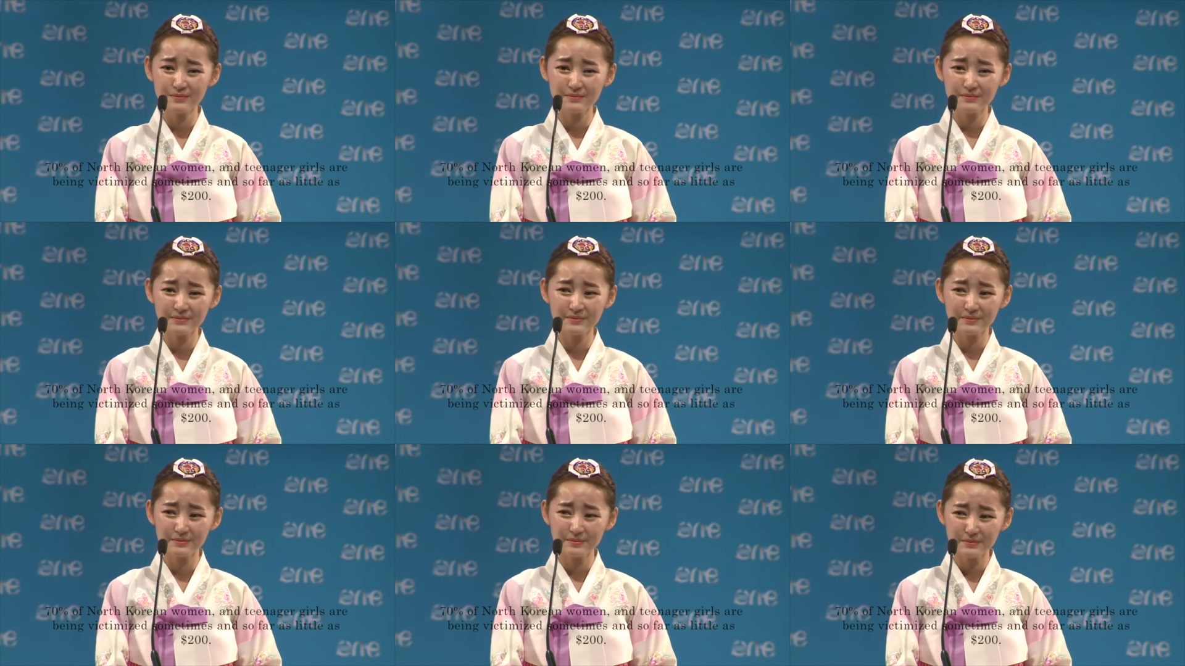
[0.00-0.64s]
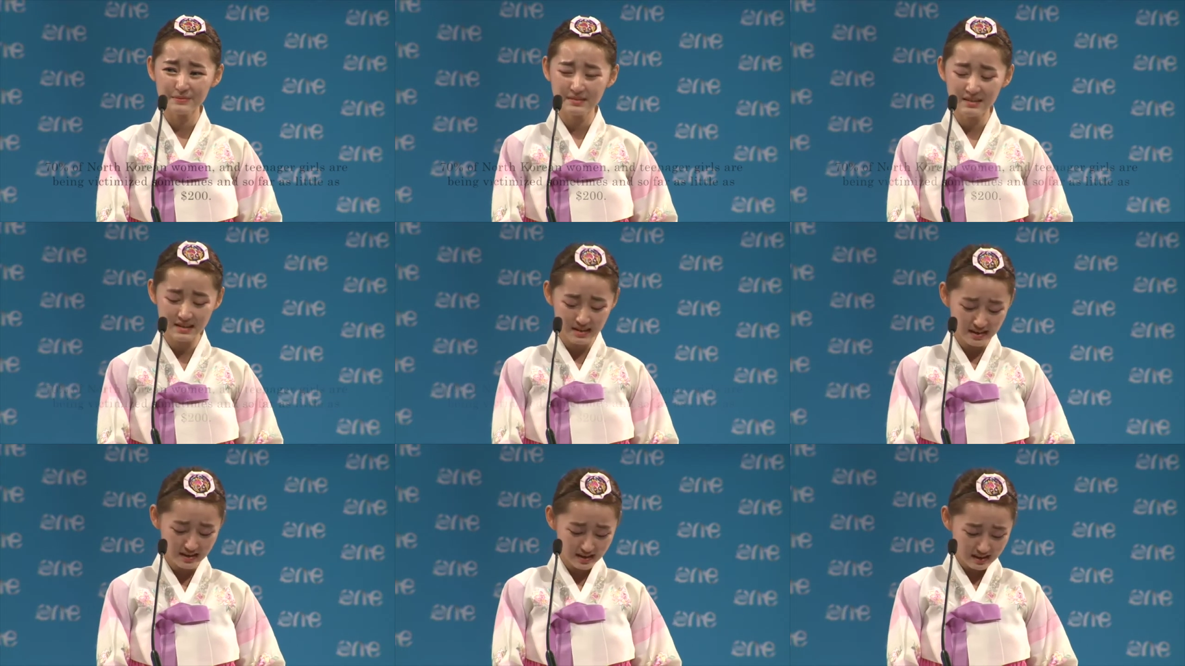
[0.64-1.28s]

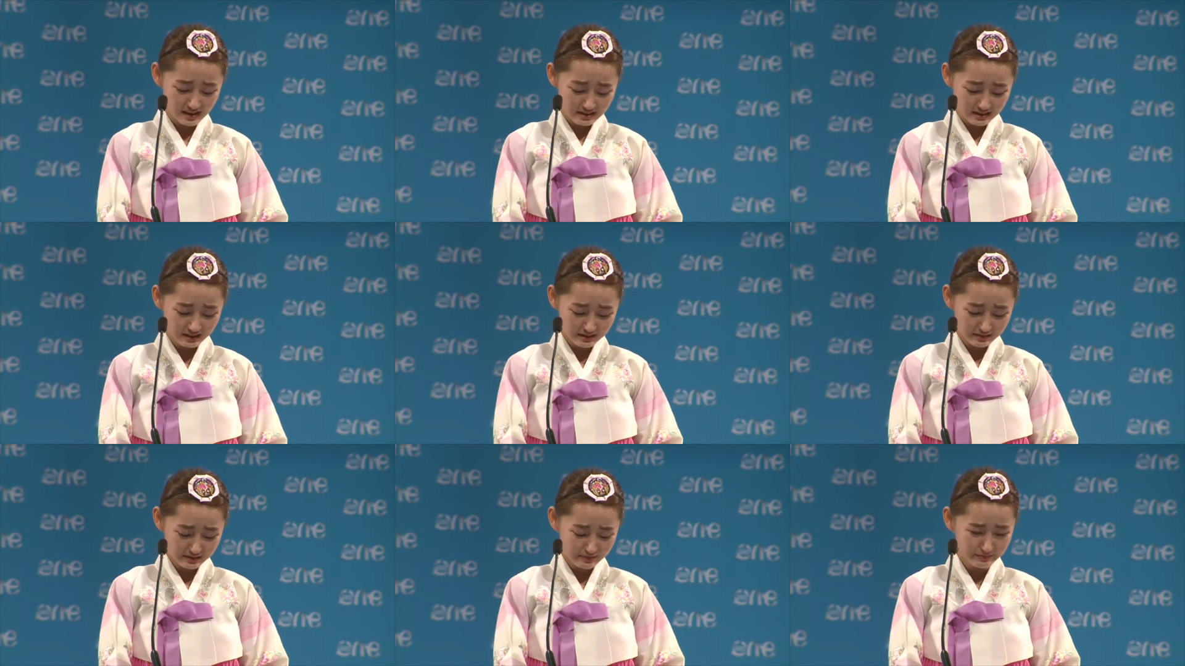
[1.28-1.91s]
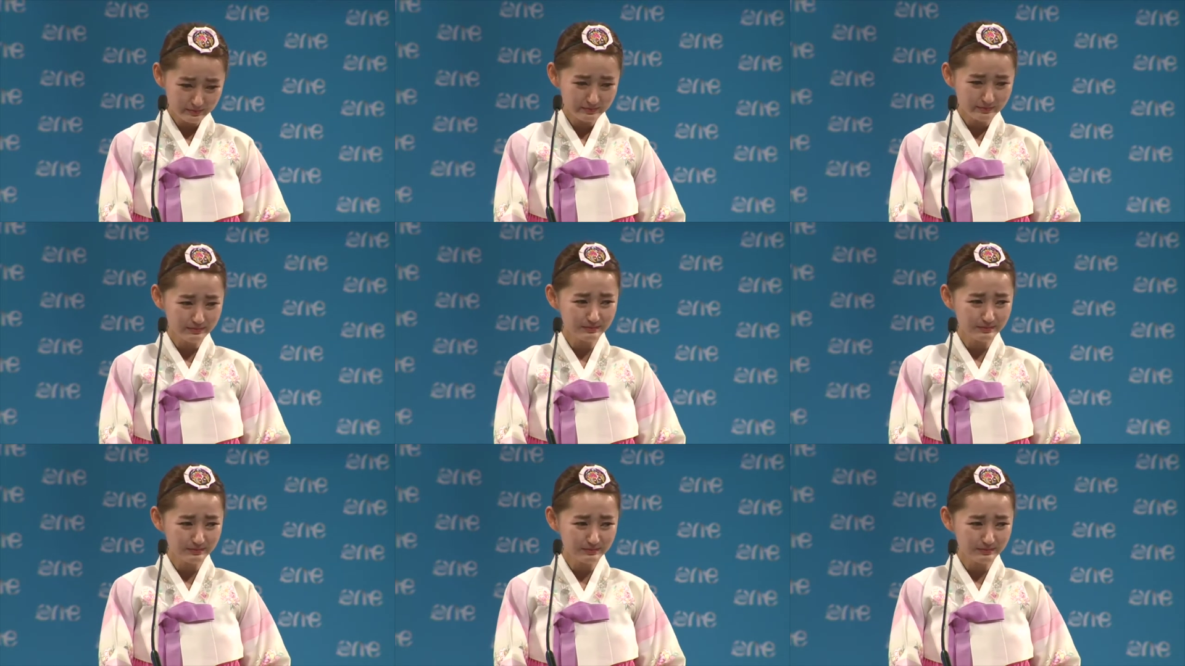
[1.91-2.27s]
Nobody speaks.